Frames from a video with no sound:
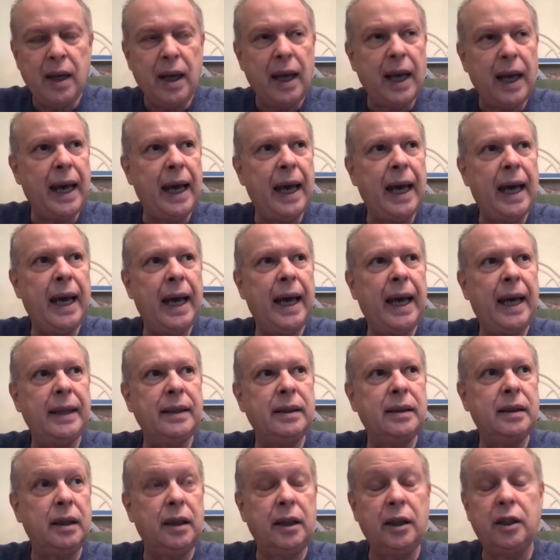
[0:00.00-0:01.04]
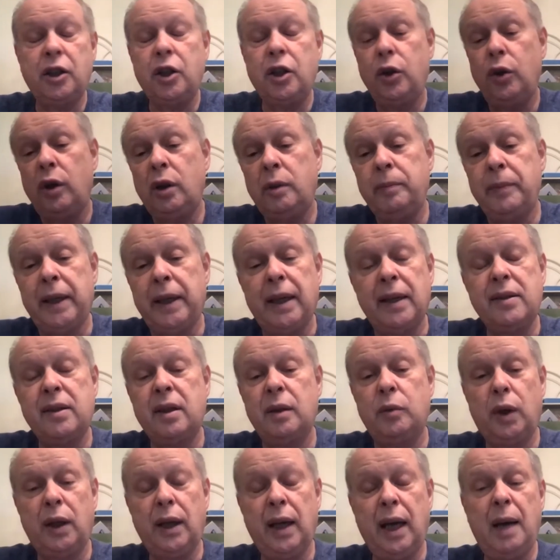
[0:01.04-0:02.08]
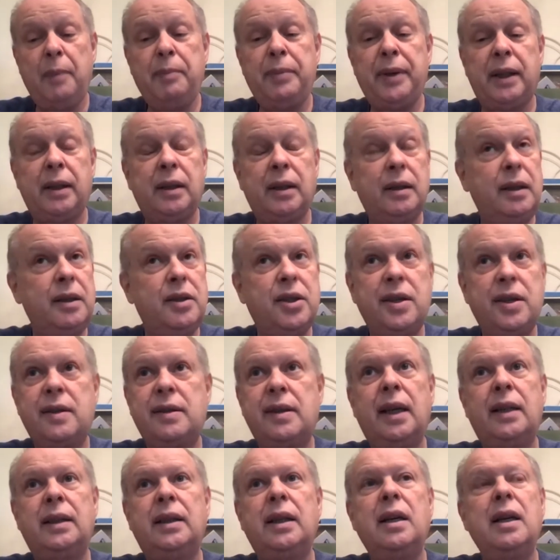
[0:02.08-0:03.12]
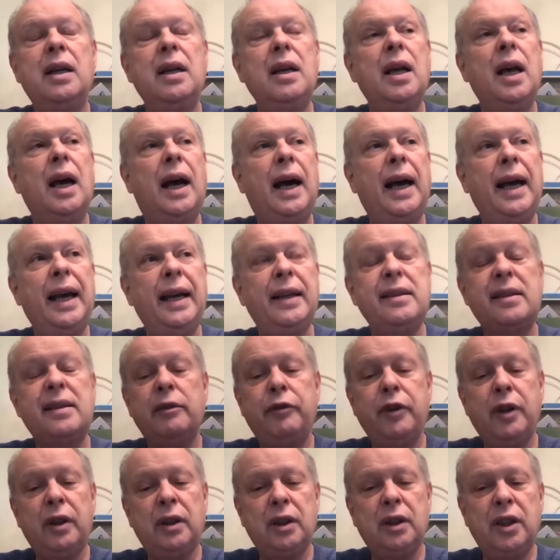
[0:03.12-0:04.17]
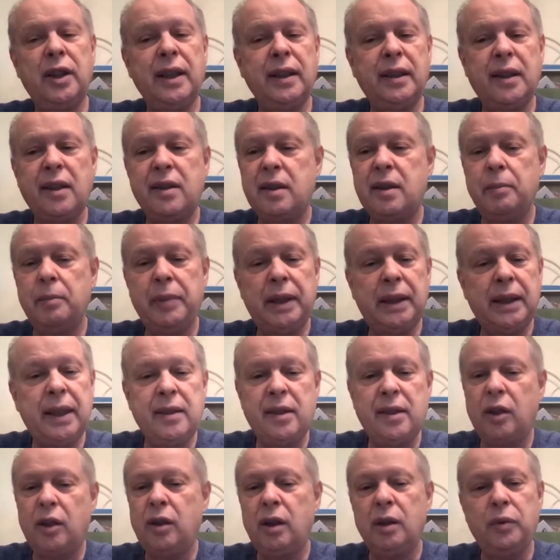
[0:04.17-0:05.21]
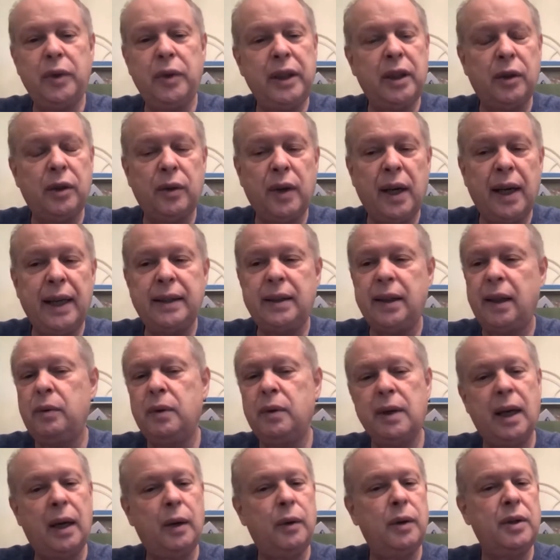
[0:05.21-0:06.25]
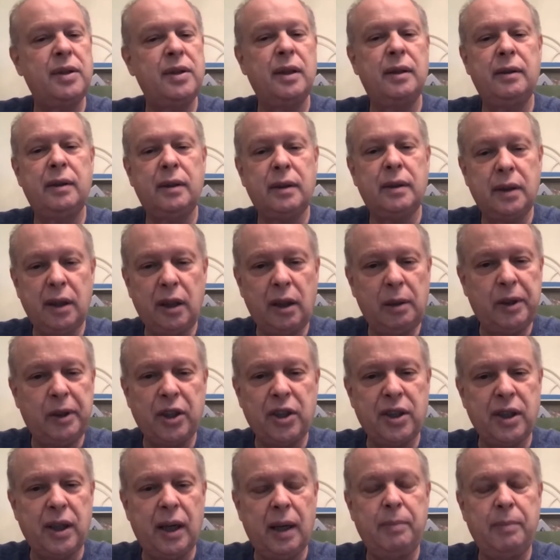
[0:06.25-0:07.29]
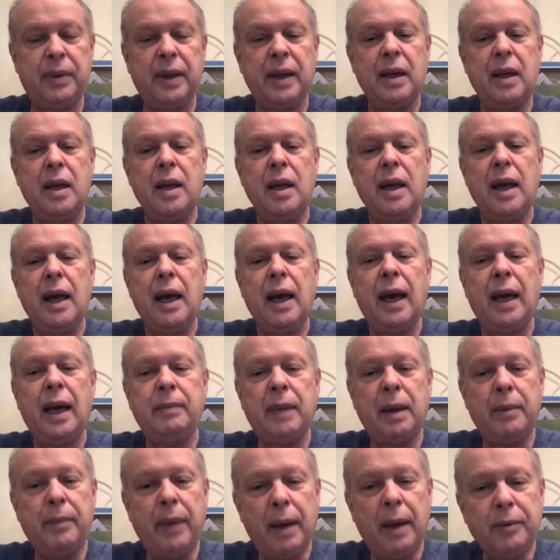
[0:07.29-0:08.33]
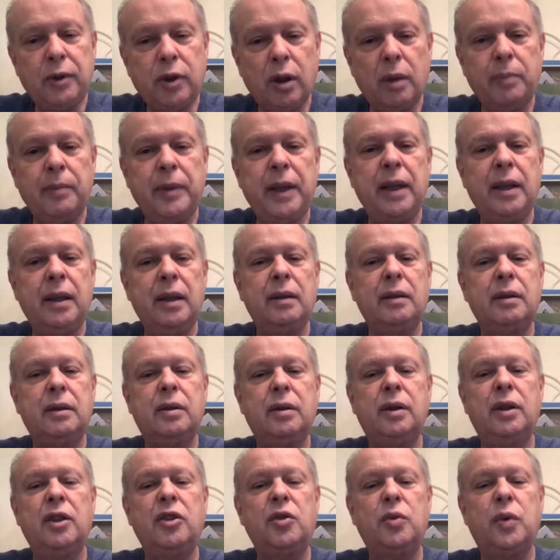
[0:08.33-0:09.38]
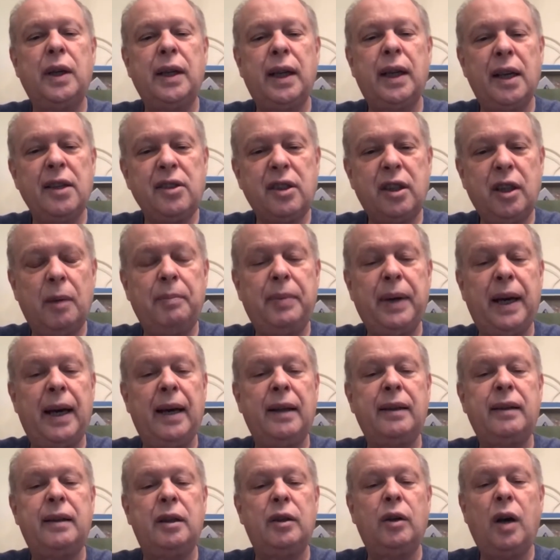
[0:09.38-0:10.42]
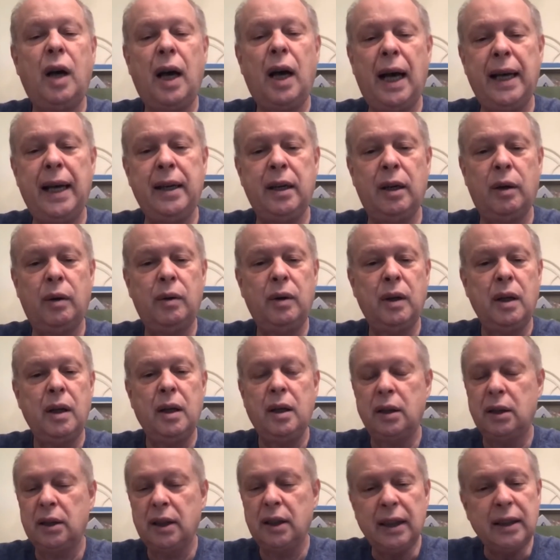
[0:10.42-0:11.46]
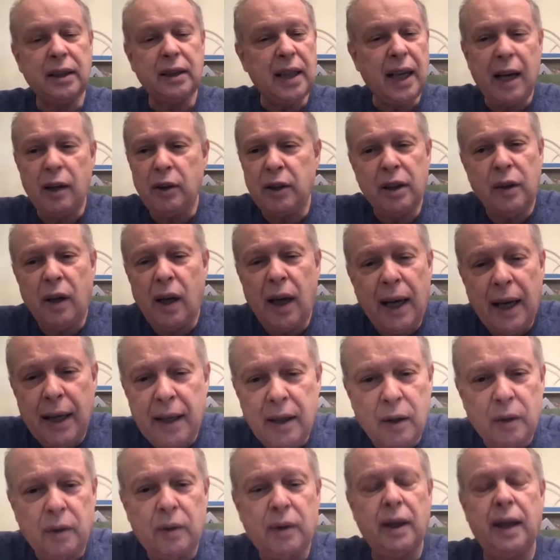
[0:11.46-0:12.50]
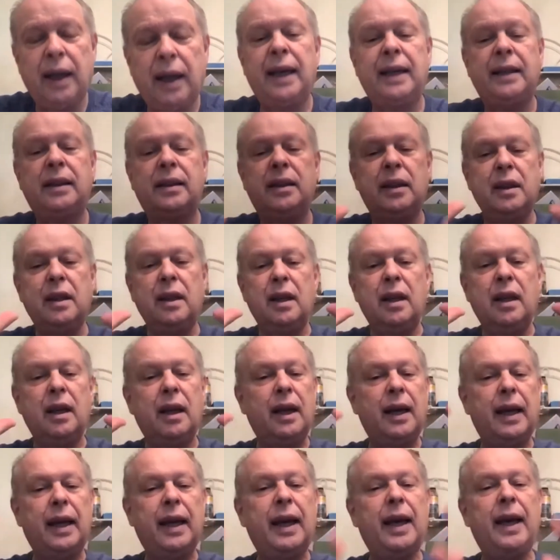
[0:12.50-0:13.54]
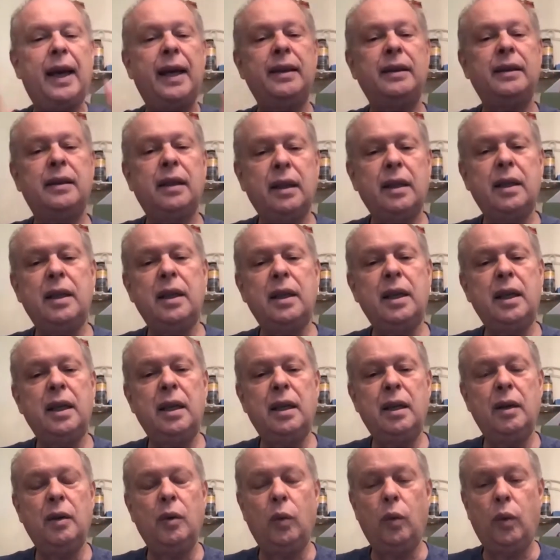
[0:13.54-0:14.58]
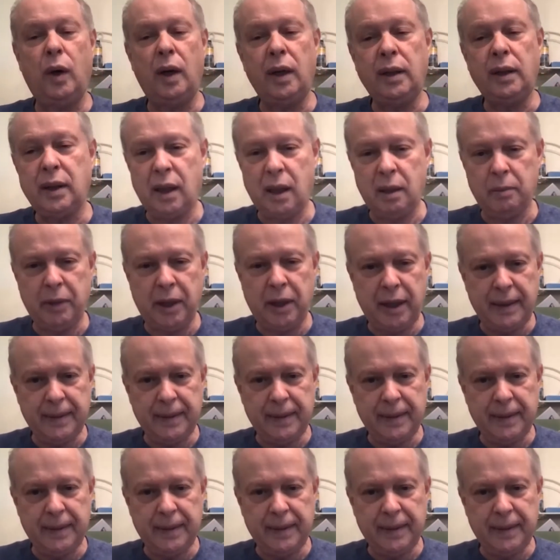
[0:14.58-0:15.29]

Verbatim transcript: and it cured me." I said, "What happened?" She said, "I had severe learning disabilities. I couldn't read or write. I, w I was in terrible shape, and my mom took me to this one osteopath in Ohio, a little town in Ohio, and and he worked on me,